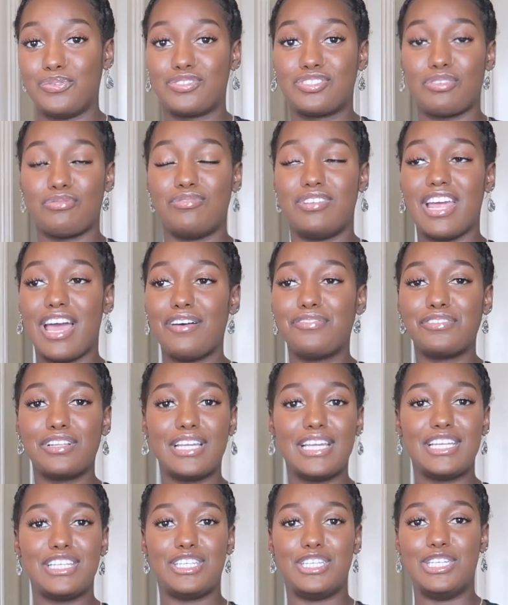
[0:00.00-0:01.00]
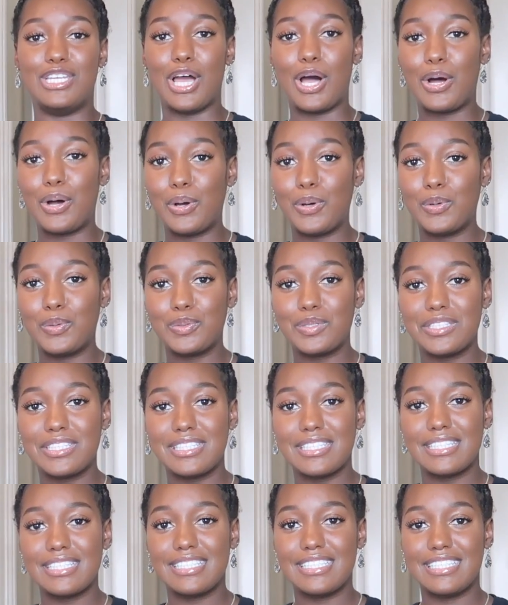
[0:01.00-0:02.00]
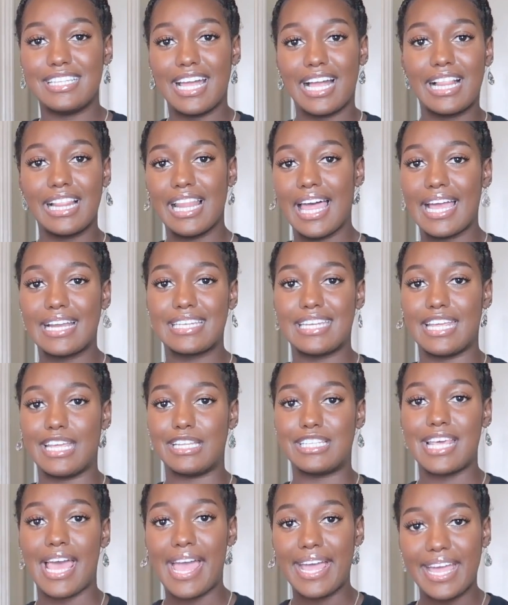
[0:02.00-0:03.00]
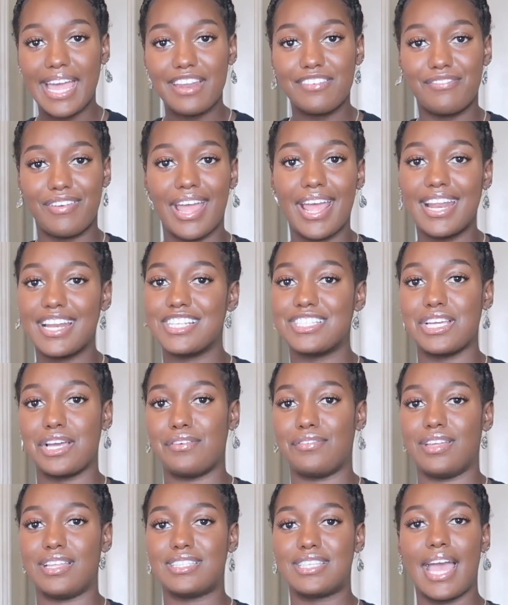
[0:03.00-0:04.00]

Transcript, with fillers: So definitely don't neglect it. Take advantage of it.